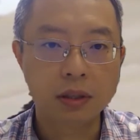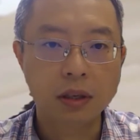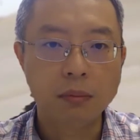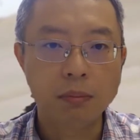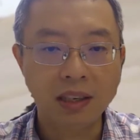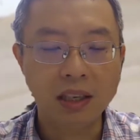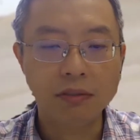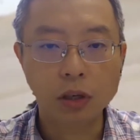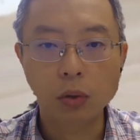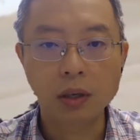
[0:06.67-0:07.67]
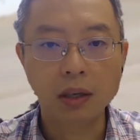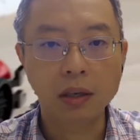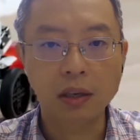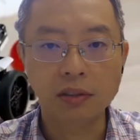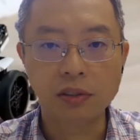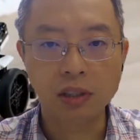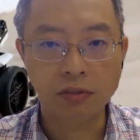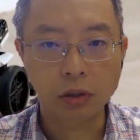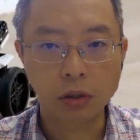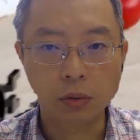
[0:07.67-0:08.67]
believe coding is
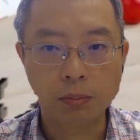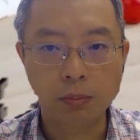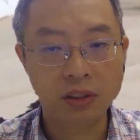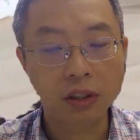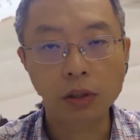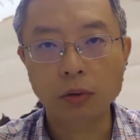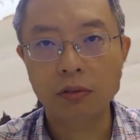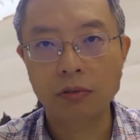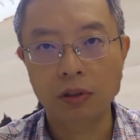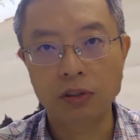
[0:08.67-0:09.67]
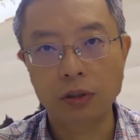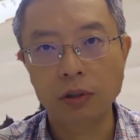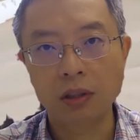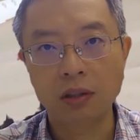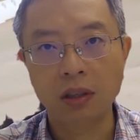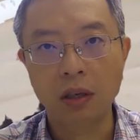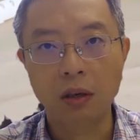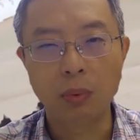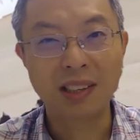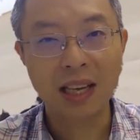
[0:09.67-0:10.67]
difficult, particularly for the student with
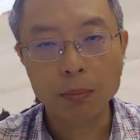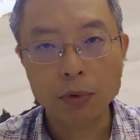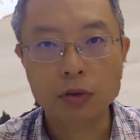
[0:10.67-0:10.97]
chemistry